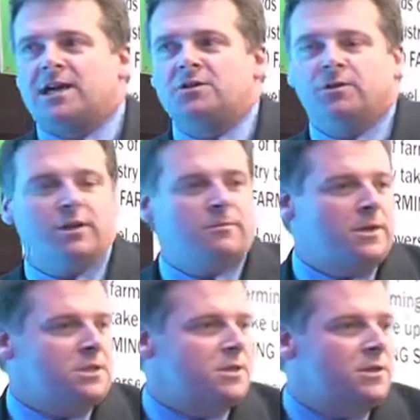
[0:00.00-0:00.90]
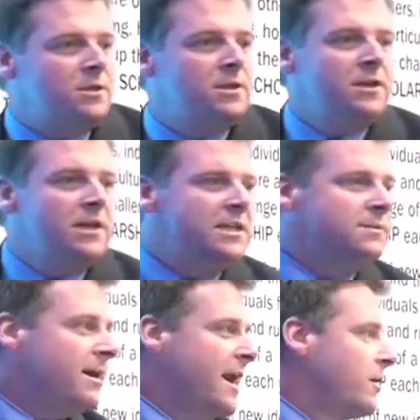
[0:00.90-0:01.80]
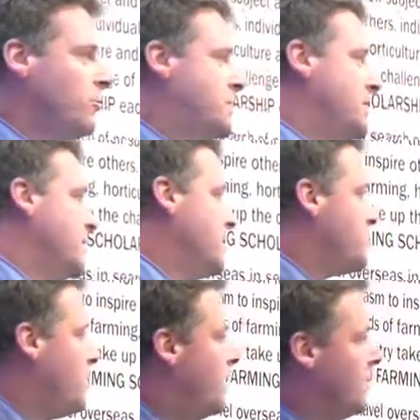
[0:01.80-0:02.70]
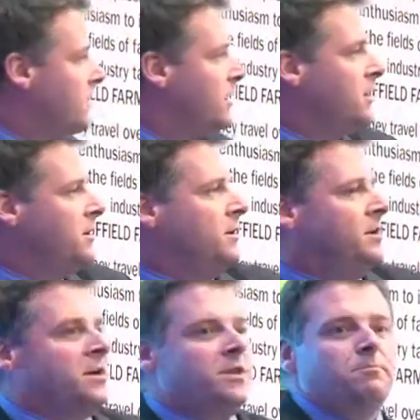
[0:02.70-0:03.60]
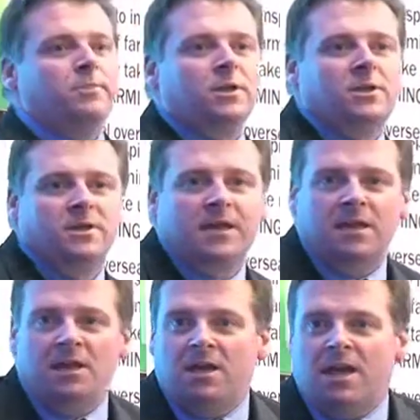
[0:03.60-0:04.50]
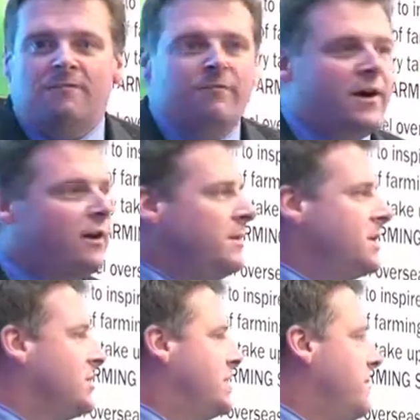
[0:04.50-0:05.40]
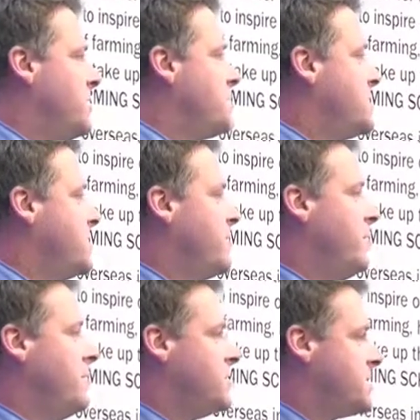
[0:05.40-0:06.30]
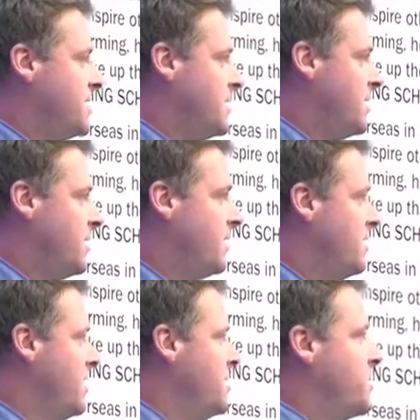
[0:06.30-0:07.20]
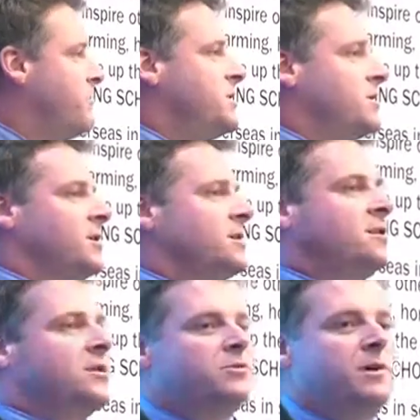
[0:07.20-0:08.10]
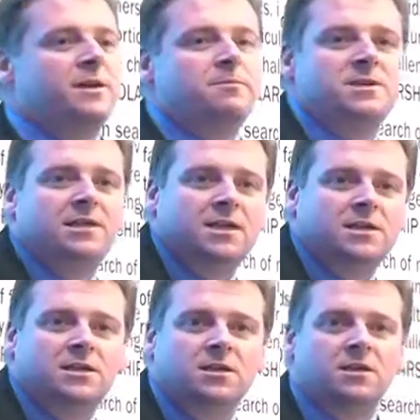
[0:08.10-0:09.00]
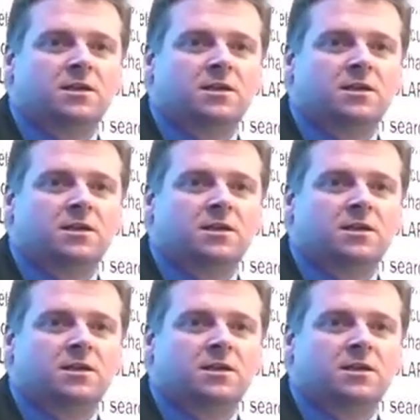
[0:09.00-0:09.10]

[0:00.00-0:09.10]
actual numbers, it's about equity as well. The bulk of the environmental damage we see around us today is the result of the 20%